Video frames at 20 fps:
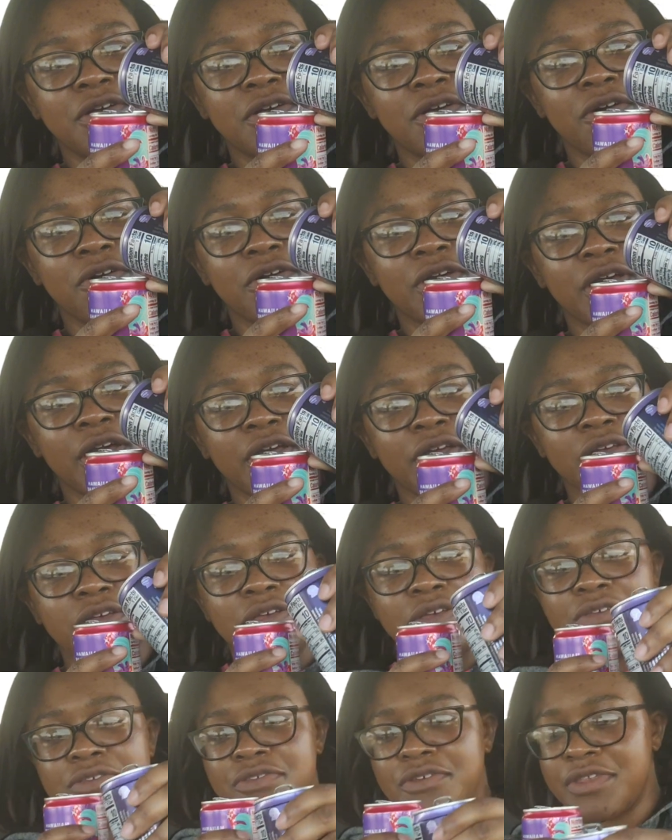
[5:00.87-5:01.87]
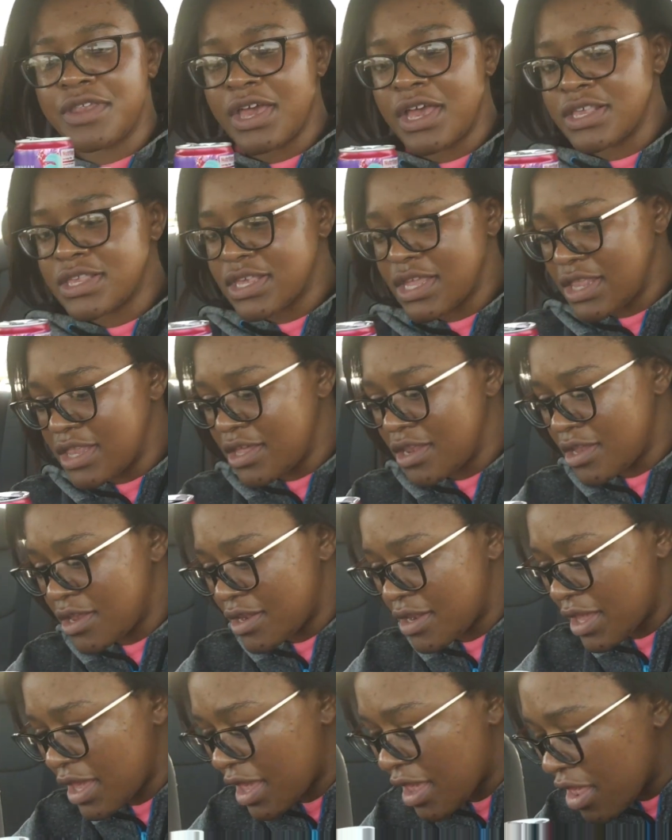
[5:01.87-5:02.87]
Okay. So that's a little
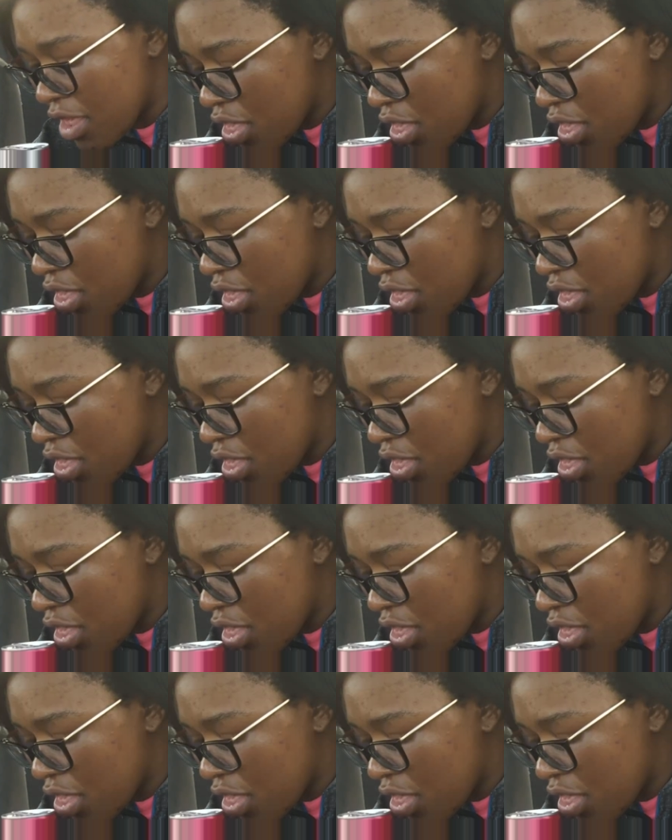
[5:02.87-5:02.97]
of that.